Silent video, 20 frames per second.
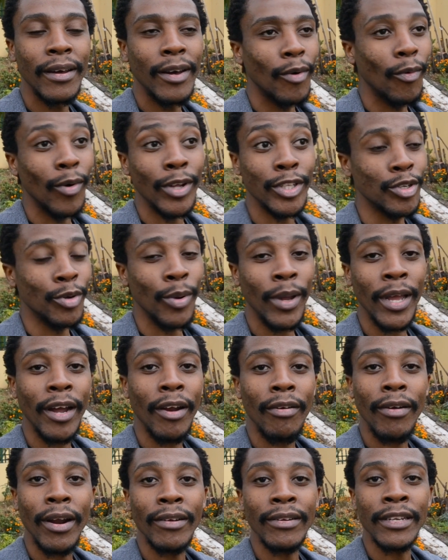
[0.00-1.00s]
what's going
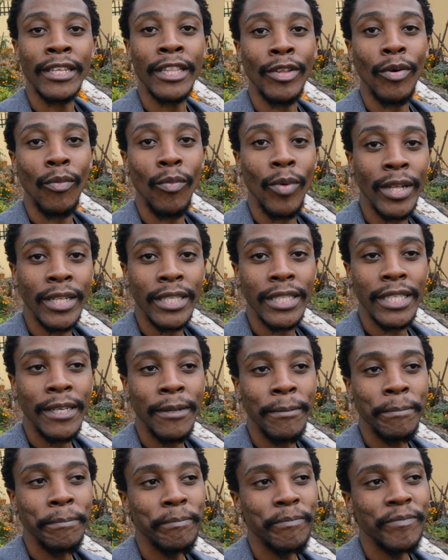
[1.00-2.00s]
around in the world.
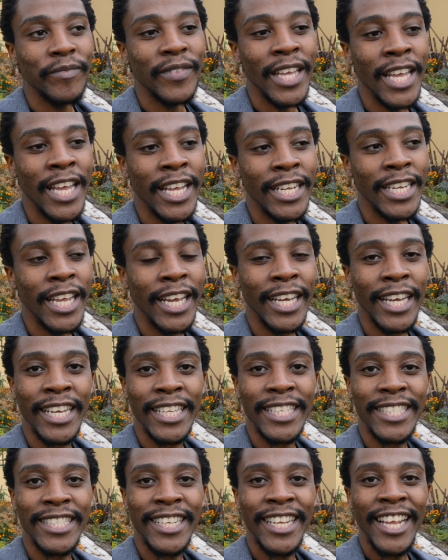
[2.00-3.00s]
And yeah
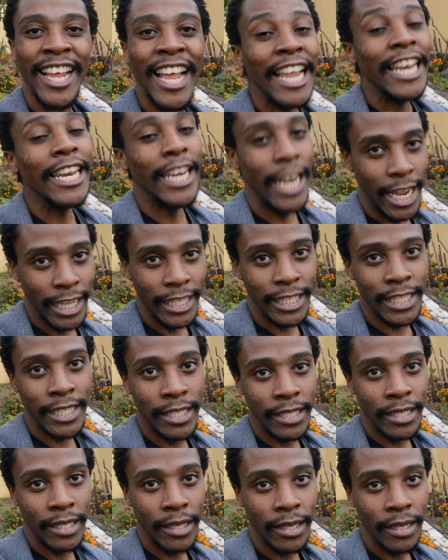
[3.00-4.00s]
guys,
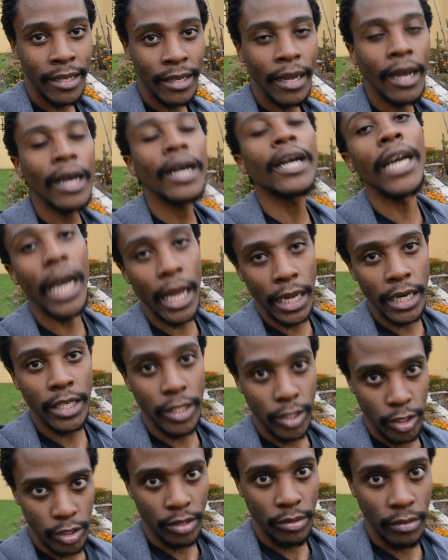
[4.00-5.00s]
let's get
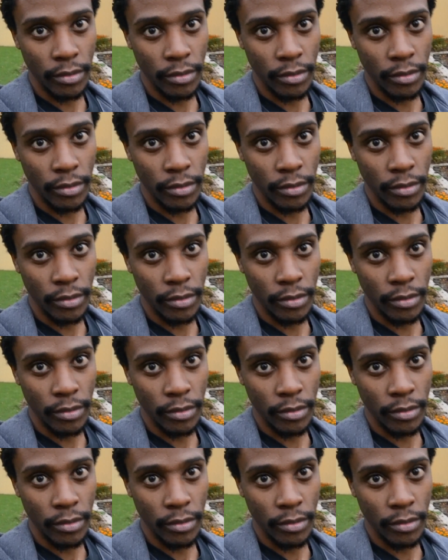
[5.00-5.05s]
into